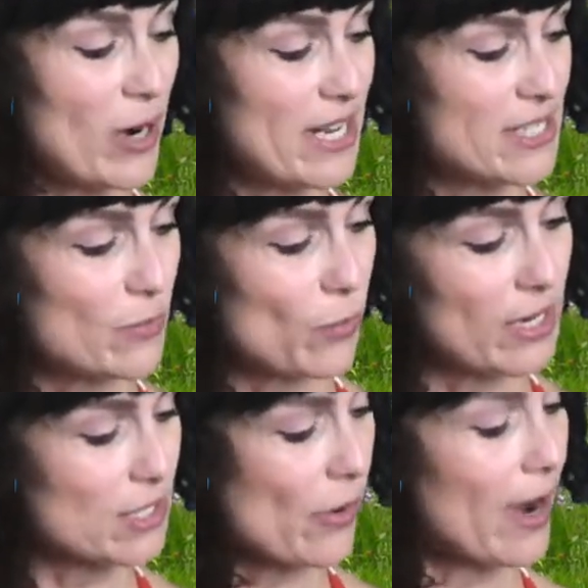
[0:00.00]
What is what
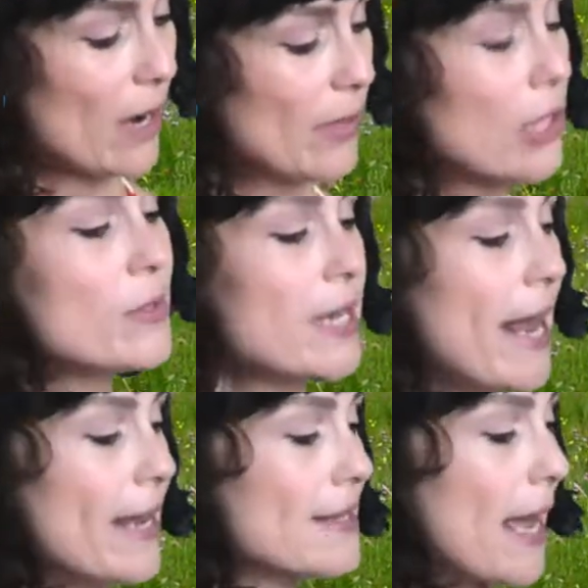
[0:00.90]
is going on with you
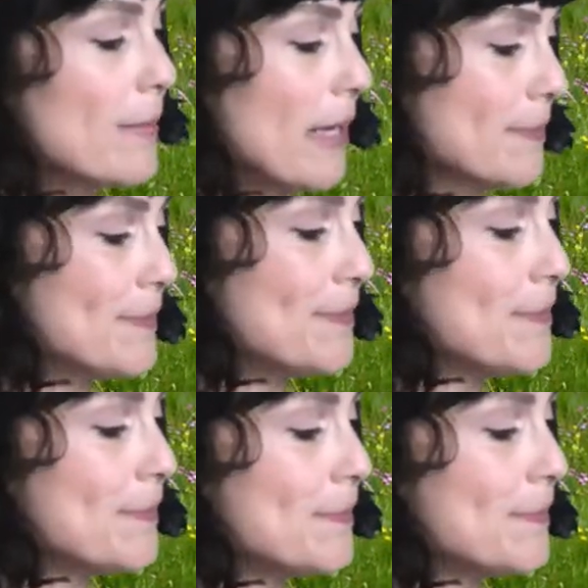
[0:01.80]
today, Simon?